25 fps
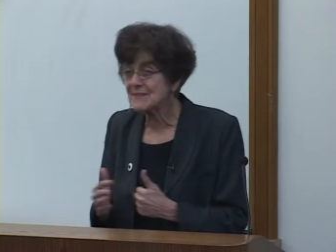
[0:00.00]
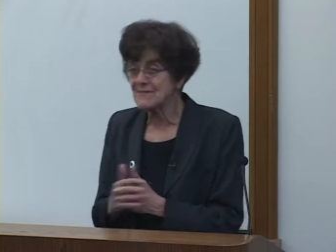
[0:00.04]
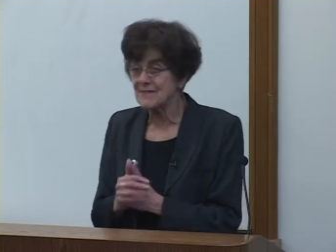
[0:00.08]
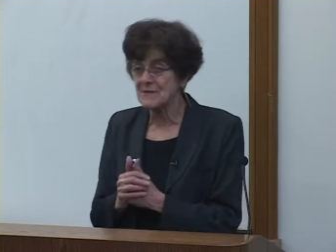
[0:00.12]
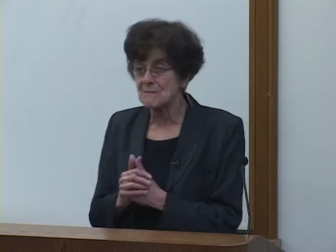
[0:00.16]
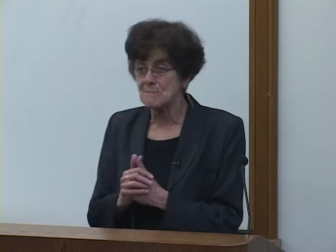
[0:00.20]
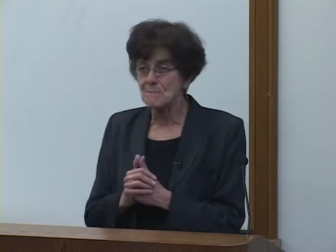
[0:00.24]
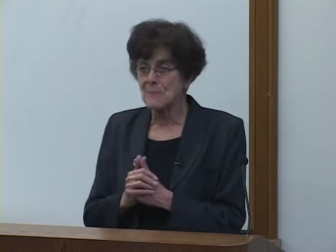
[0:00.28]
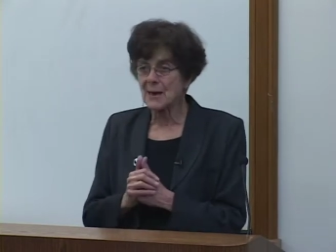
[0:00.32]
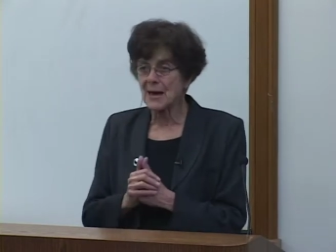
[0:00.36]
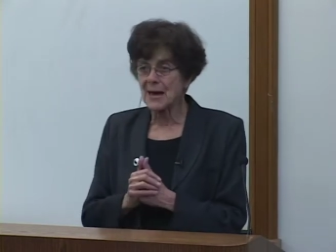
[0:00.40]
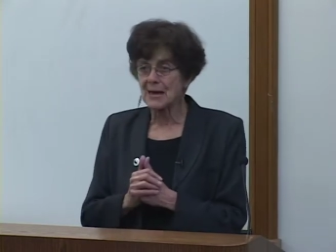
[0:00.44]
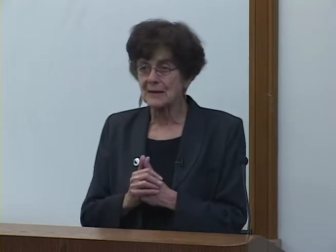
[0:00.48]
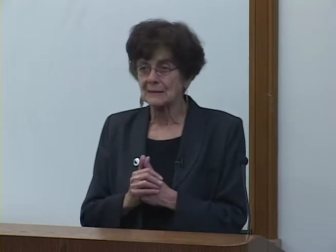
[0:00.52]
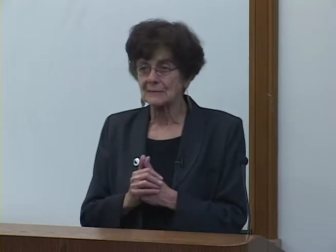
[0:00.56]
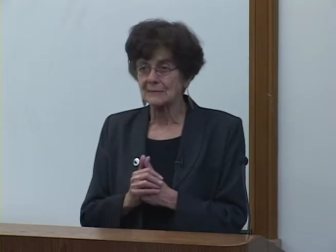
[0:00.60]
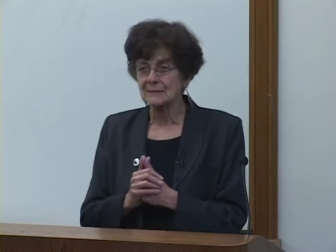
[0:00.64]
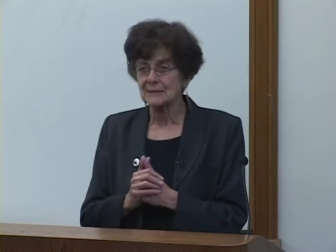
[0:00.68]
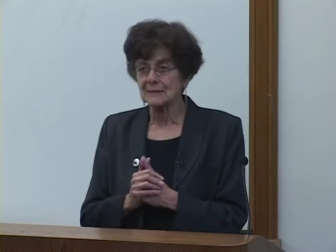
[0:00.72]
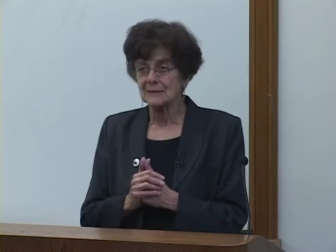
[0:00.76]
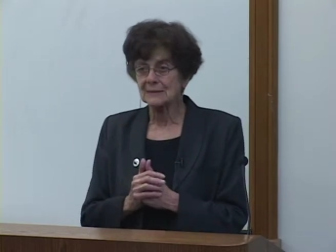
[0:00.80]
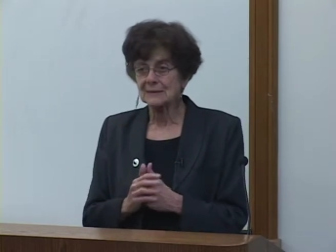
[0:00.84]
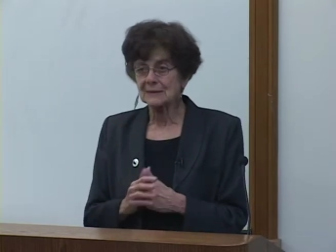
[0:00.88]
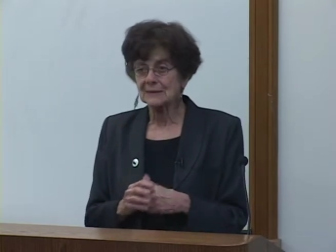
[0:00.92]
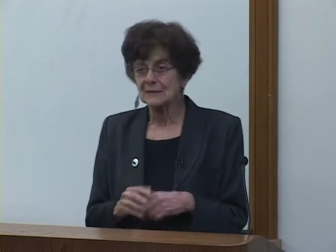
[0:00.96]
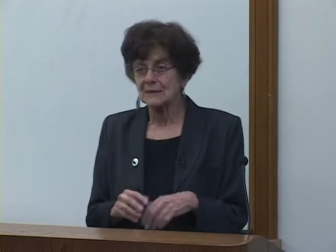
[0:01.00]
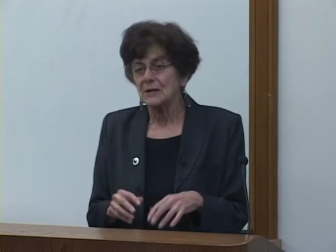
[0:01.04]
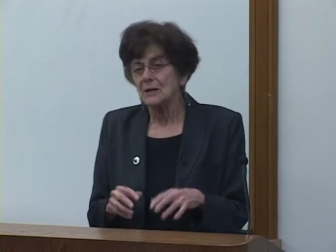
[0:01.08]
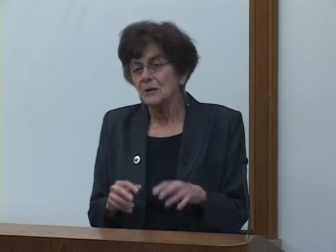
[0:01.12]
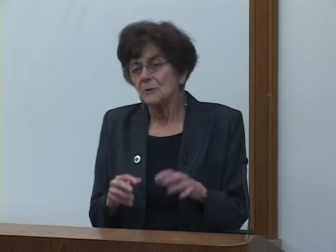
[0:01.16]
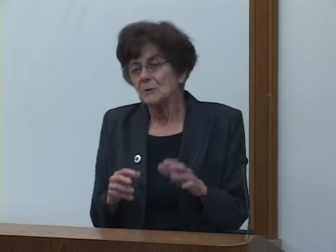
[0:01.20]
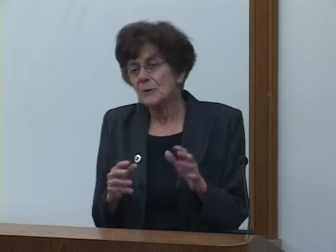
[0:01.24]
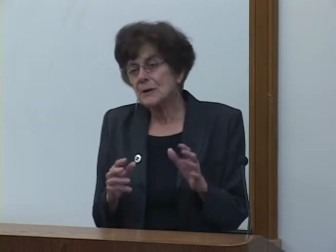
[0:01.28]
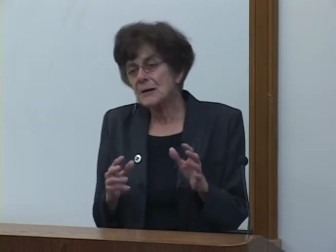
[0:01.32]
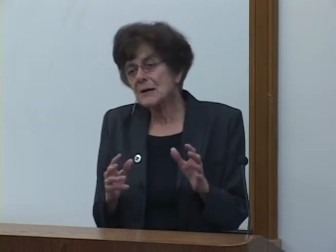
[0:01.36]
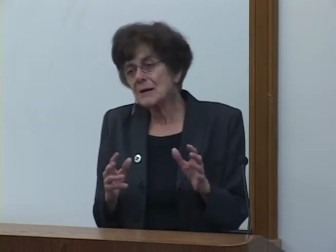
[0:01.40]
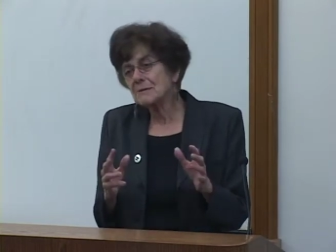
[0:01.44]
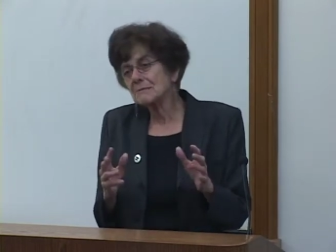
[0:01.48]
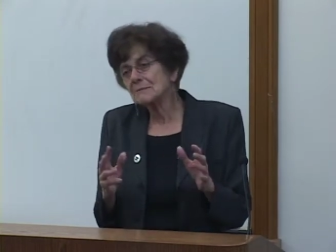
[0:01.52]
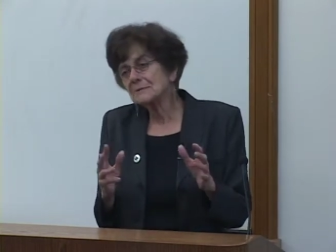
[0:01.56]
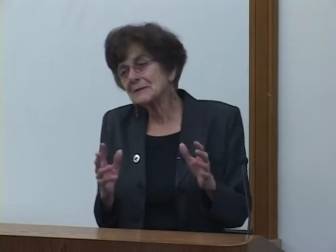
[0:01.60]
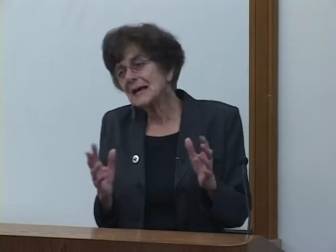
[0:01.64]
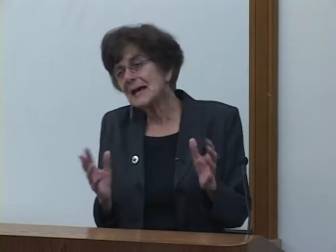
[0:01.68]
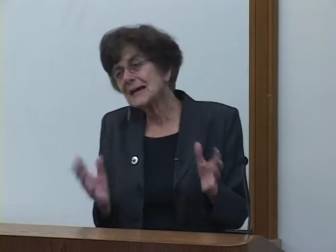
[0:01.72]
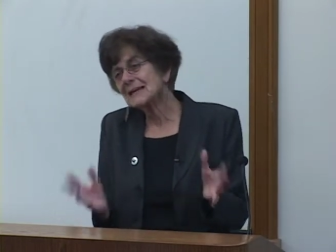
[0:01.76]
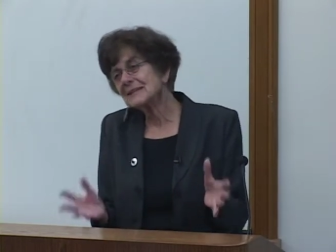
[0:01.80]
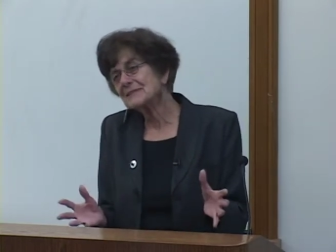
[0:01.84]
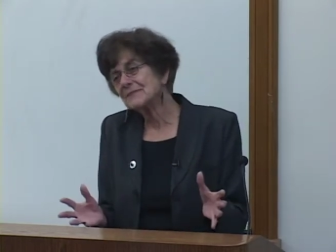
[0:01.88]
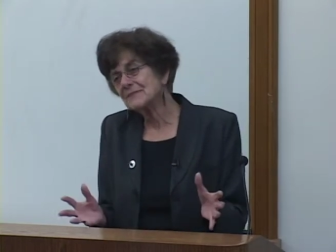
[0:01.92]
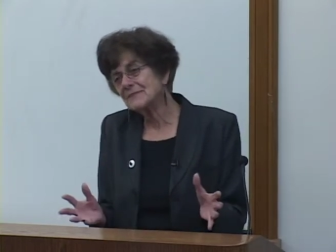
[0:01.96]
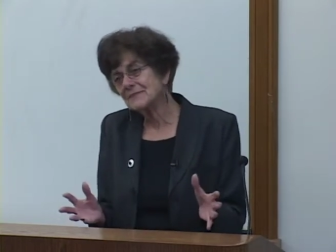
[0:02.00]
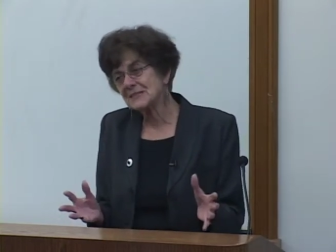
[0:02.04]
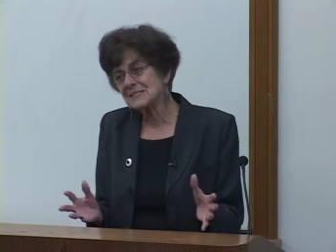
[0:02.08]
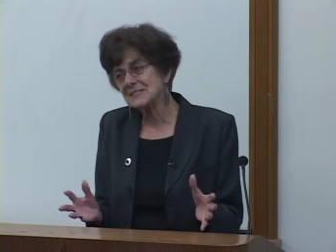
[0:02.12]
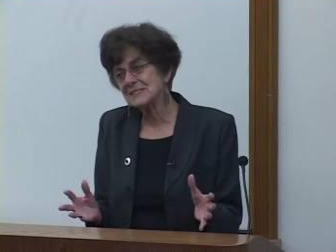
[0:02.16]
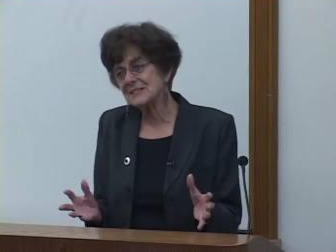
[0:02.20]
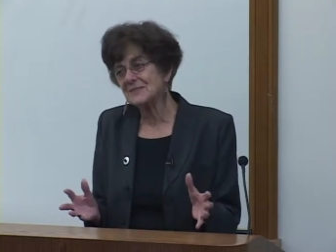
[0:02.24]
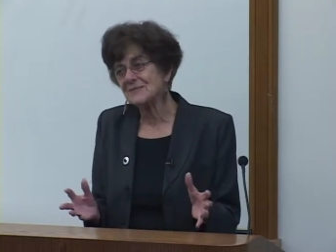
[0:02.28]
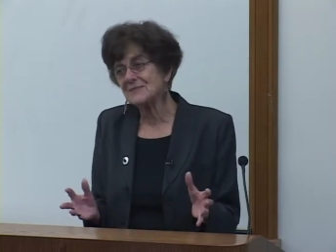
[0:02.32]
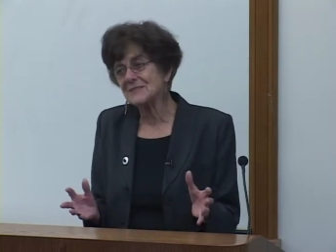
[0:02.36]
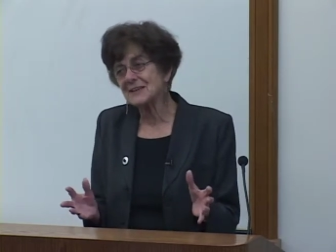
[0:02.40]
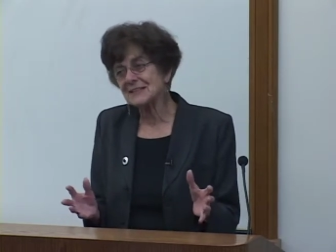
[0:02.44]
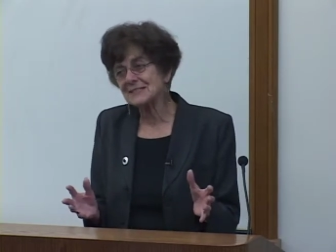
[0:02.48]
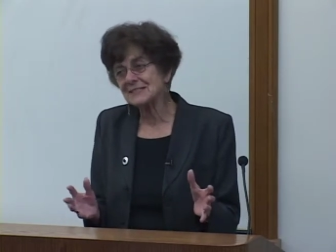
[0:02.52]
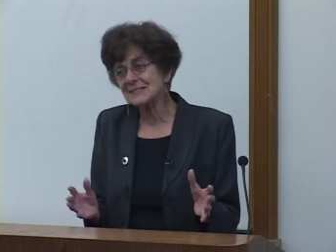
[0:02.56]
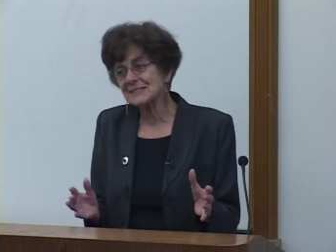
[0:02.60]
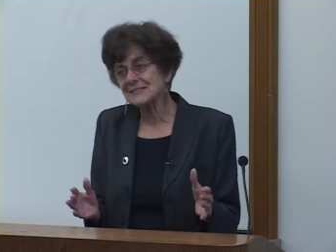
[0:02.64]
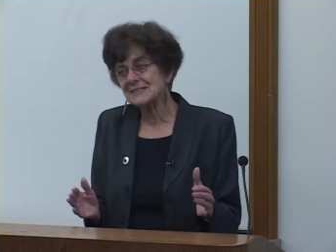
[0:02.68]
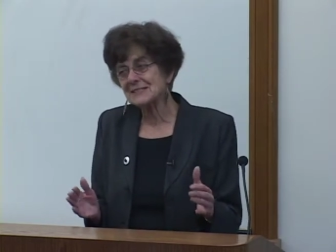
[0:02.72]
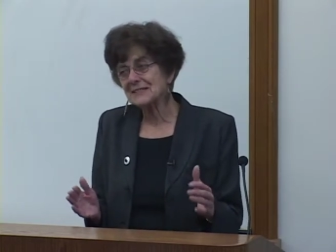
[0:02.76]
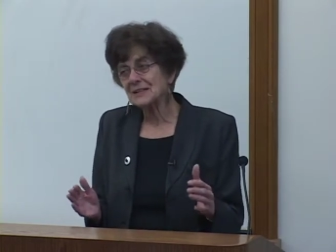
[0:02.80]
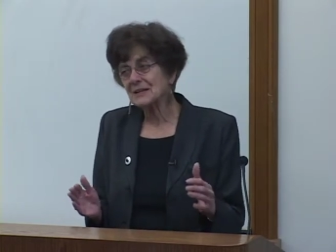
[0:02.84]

impact. We don't like divisiveness.